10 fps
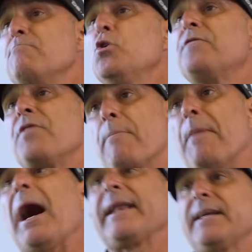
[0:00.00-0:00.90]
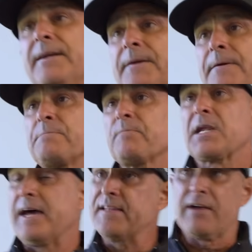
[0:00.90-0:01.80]
move their body.
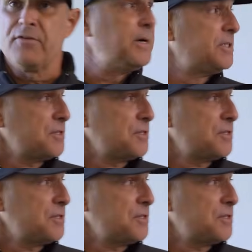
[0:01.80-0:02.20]
I think everybody